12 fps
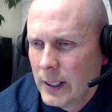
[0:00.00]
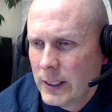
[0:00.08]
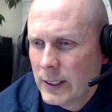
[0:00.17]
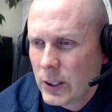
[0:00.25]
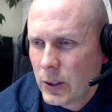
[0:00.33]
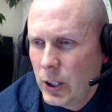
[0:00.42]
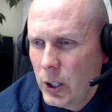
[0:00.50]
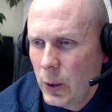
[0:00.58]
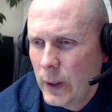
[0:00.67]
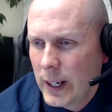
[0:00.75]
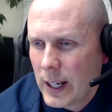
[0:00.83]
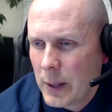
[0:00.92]
So
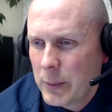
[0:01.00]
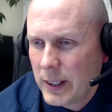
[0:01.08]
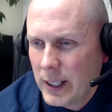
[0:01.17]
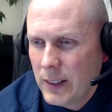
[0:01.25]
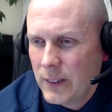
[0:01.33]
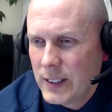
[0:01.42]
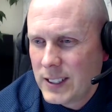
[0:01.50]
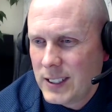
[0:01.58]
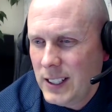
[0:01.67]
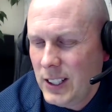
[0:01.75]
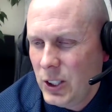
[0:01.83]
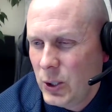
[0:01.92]
cueing, I believe, is
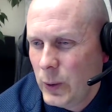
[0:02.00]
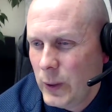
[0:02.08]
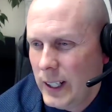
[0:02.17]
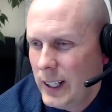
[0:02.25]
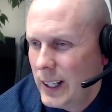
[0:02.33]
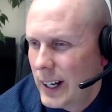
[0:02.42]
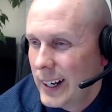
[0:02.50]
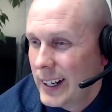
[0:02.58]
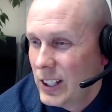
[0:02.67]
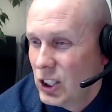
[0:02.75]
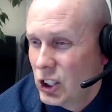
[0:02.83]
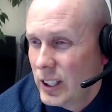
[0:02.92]

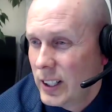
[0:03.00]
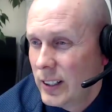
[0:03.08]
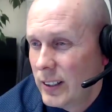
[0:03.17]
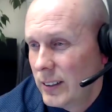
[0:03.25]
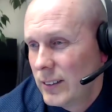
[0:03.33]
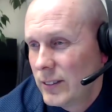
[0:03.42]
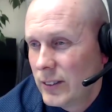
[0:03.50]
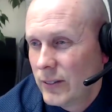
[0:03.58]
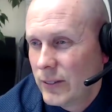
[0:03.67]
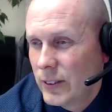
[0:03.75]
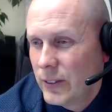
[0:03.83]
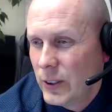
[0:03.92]
Cueing
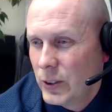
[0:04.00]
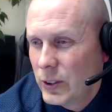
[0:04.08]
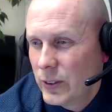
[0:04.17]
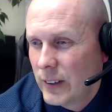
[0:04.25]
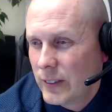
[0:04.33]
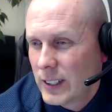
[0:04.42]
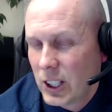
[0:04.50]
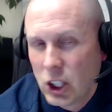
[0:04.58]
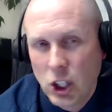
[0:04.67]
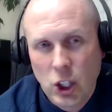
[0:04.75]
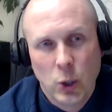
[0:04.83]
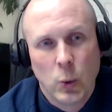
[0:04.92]
for future reference, like
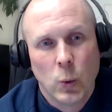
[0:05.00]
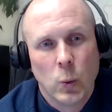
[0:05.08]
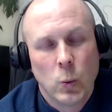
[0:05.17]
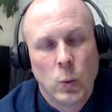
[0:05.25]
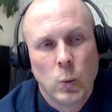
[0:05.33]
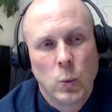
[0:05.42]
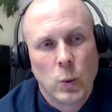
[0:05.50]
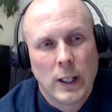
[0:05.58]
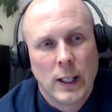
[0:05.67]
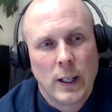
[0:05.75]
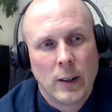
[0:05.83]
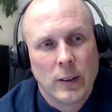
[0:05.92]
cue,
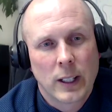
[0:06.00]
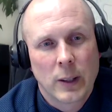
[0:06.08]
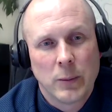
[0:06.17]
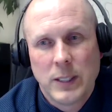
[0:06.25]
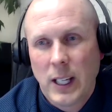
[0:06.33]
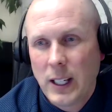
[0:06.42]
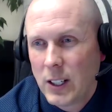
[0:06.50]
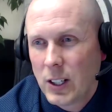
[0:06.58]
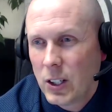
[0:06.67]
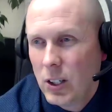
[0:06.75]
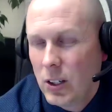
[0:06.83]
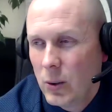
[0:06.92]
like I'm taking a
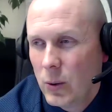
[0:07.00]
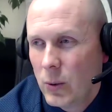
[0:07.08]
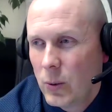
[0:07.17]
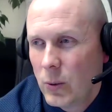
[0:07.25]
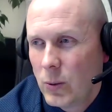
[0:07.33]
cue.